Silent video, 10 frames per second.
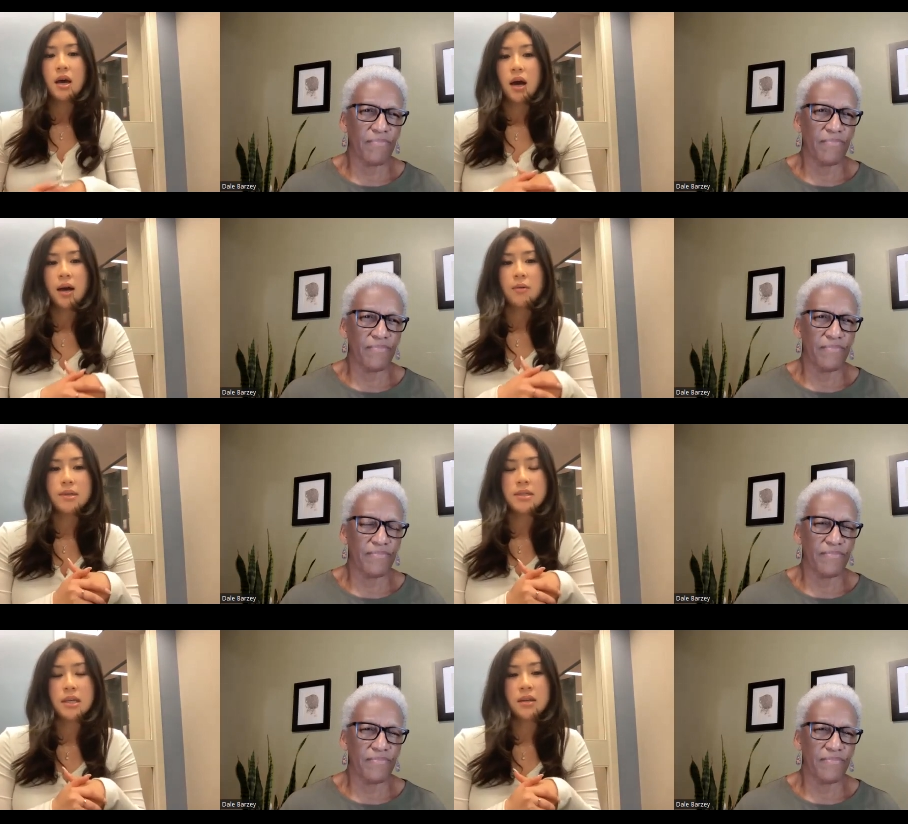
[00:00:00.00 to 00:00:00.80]
Speaker 1: I
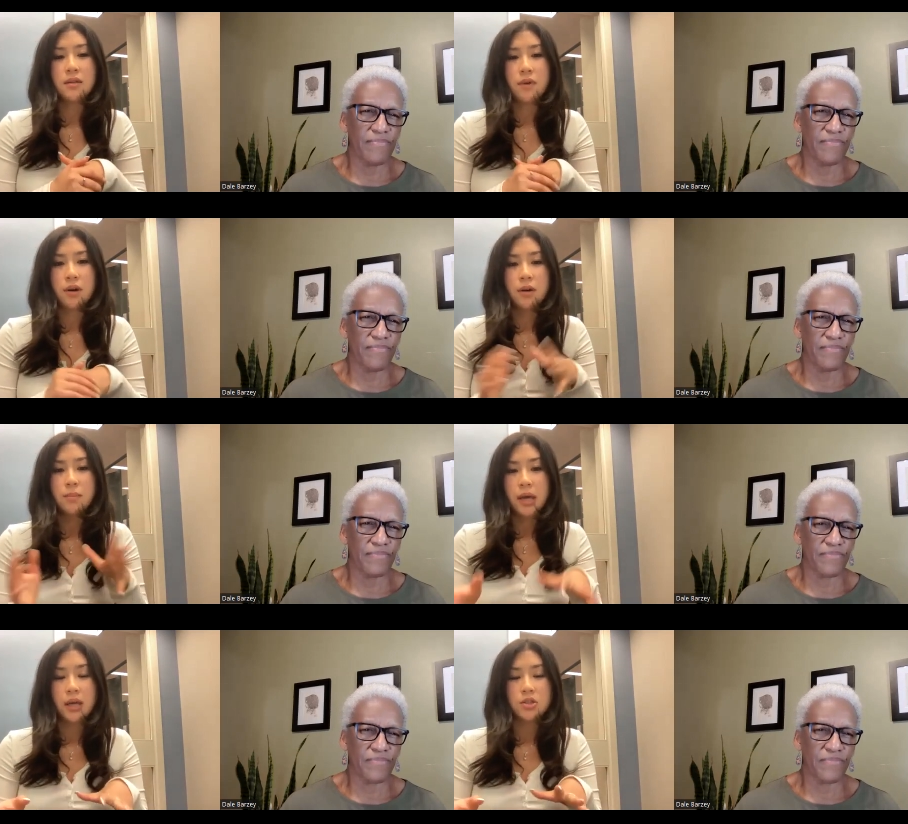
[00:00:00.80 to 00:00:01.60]
was in a very
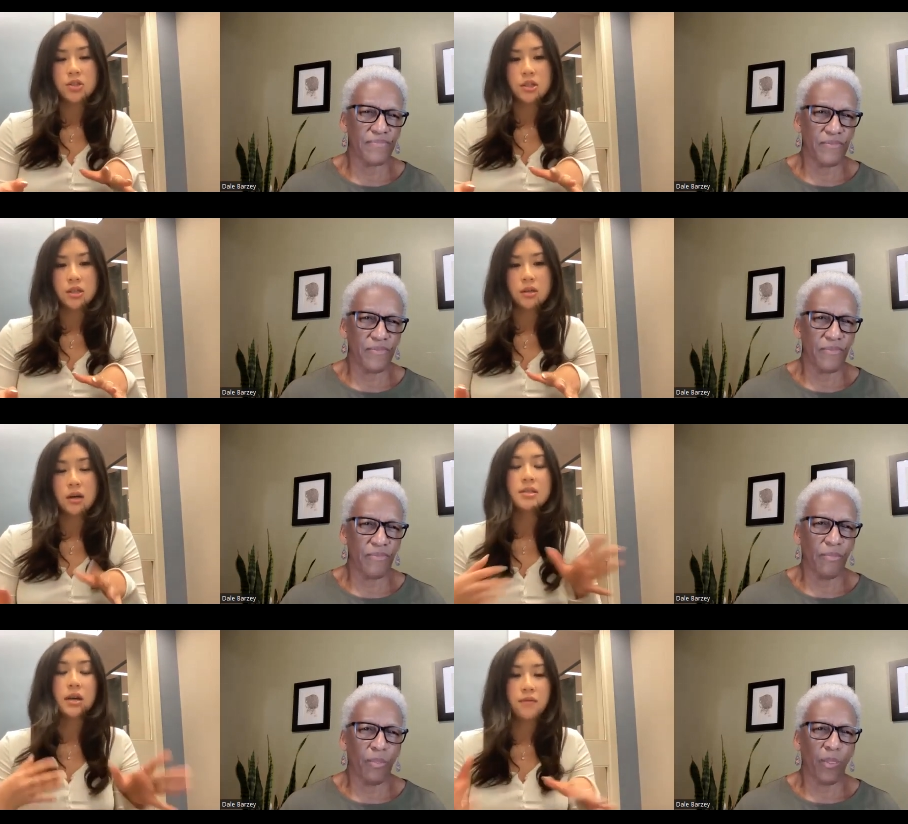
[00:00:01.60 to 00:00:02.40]
patient,
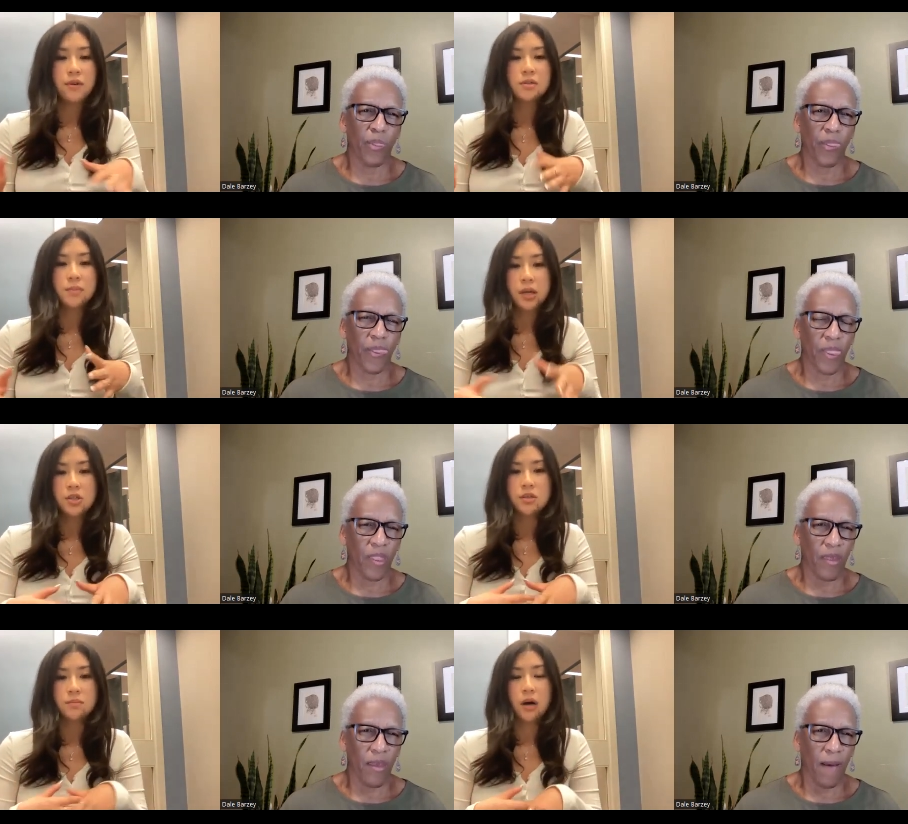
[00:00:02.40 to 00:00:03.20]
a diverse
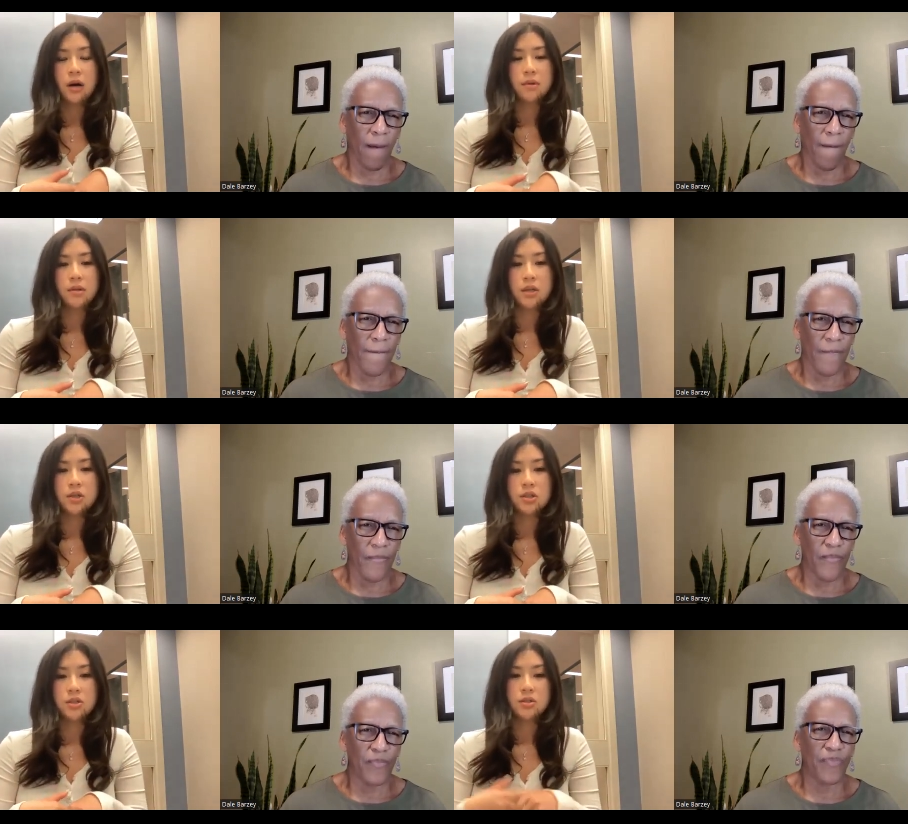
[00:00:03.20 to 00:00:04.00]
patient
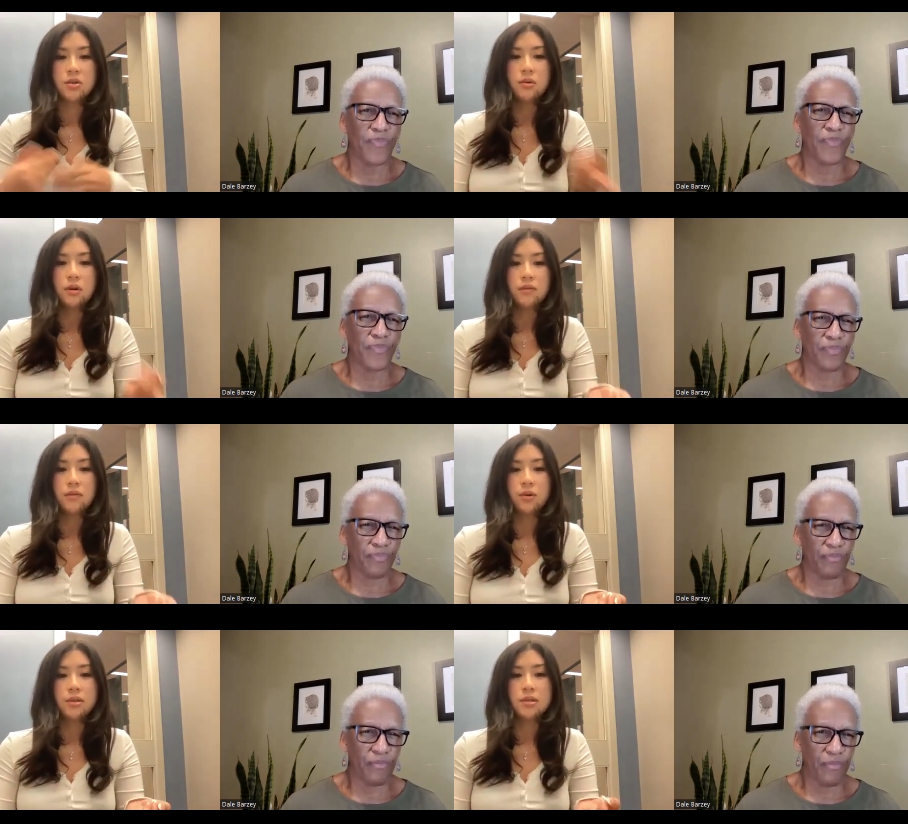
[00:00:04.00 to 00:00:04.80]
population. So, of
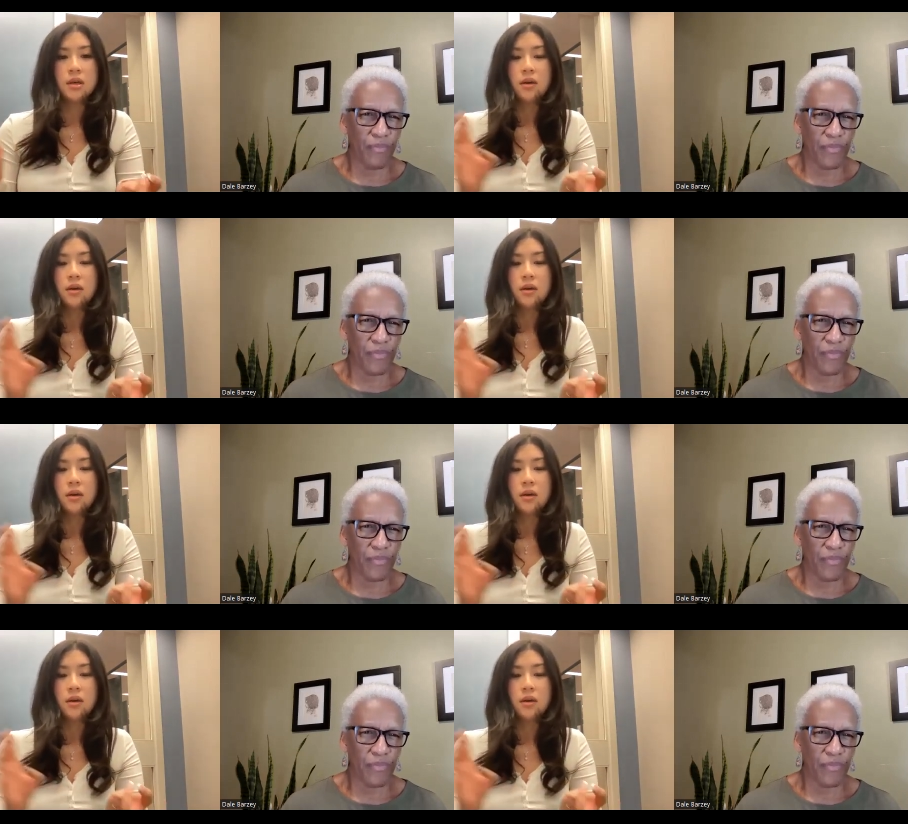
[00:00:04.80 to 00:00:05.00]
course,